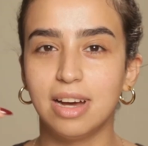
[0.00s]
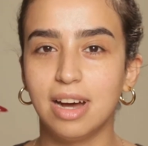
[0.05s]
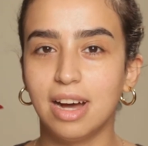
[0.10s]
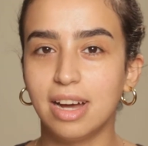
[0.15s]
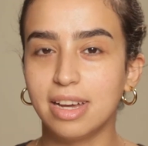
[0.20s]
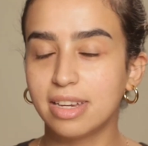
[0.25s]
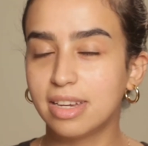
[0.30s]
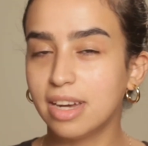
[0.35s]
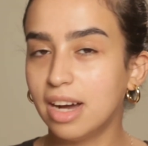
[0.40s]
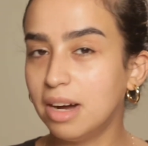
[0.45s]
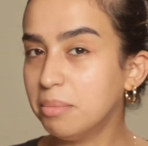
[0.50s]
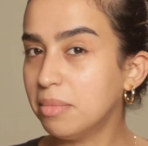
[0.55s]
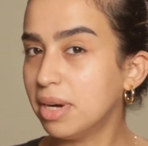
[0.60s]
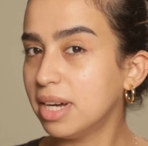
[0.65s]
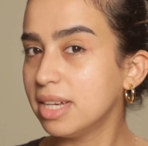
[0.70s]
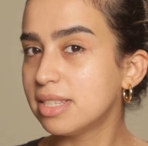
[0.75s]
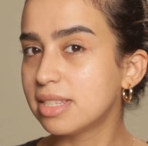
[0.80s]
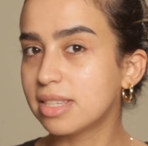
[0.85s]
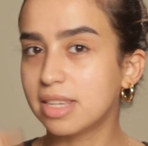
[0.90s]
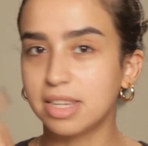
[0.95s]
I got
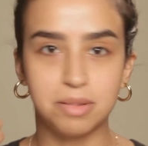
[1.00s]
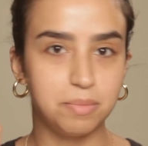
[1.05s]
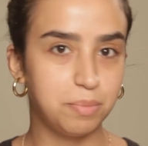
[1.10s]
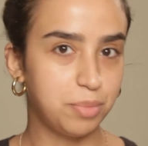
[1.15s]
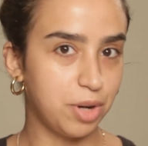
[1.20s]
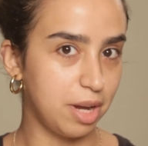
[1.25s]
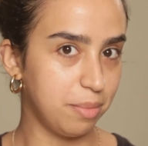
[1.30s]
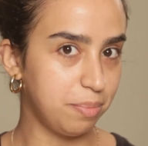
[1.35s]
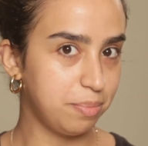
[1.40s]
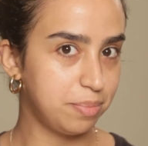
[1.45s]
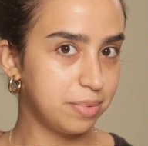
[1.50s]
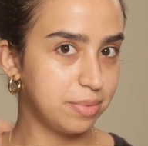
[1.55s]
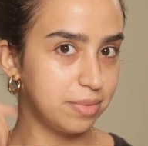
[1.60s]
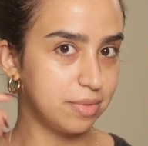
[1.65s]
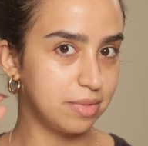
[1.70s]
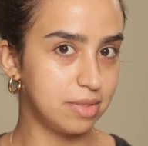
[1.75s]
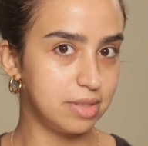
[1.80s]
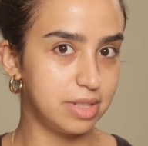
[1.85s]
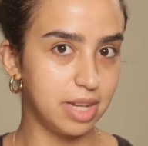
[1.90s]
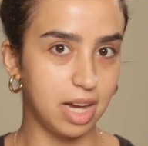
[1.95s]
my skin prep
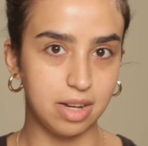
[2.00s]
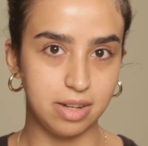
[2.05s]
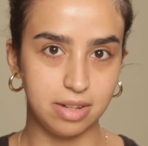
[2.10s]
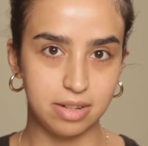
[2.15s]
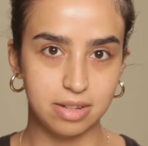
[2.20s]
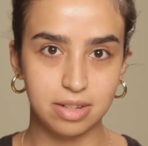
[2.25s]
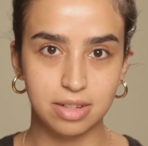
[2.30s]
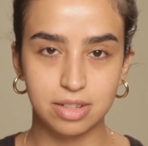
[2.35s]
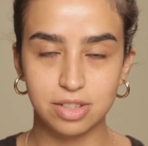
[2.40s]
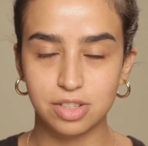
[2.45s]
done,